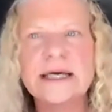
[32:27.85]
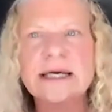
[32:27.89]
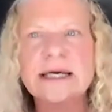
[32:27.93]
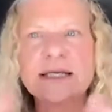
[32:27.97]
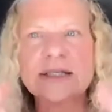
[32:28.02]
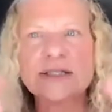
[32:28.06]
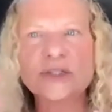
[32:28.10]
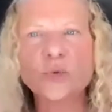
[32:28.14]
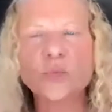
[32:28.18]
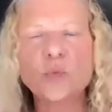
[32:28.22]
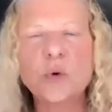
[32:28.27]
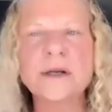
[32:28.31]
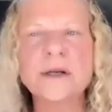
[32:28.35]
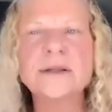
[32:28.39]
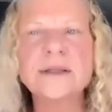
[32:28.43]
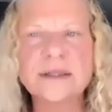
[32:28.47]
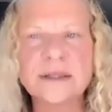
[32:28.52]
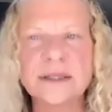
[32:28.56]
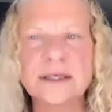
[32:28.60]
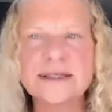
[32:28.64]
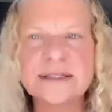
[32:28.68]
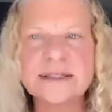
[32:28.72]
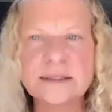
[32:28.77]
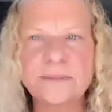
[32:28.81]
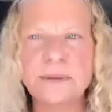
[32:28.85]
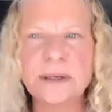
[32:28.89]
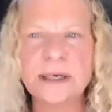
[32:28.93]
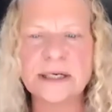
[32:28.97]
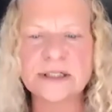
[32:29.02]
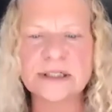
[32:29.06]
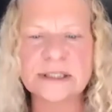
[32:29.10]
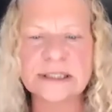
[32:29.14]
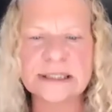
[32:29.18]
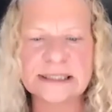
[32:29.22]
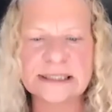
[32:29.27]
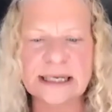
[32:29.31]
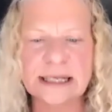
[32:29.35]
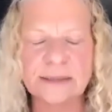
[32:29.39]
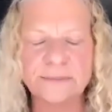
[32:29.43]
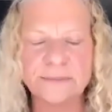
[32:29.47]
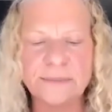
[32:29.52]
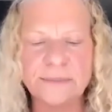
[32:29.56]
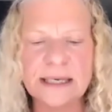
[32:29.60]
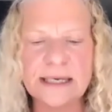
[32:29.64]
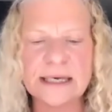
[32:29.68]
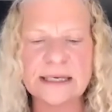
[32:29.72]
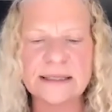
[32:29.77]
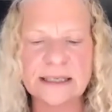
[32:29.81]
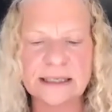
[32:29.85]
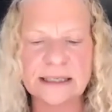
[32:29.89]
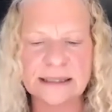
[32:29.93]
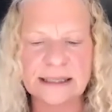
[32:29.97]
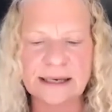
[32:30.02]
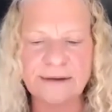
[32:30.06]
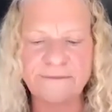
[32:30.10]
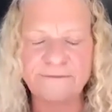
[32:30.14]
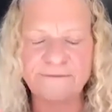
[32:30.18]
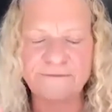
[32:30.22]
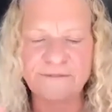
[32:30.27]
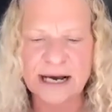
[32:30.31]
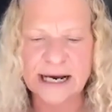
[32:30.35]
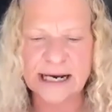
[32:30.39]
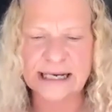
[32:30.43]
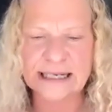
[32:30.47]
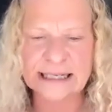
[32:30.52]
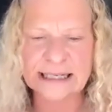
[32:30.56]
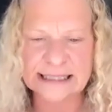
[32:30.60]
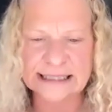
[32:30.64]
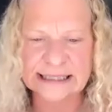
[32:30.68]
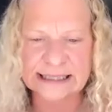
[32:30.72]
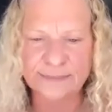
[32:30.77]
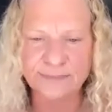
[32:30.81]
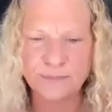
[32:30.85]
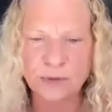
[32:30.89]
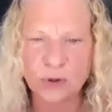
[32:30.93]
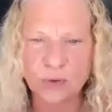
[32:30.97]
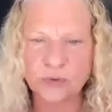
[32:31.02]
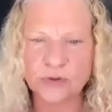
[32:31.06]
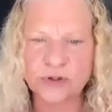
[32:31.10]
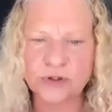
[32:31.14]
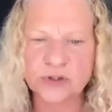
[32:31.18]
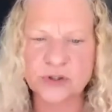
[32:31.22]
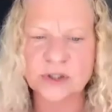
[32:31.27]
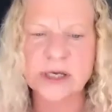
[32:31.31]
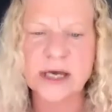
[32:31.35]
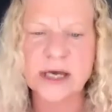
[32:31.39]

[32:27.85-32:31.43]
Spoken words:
So one of the things that patients tell me that they find is the most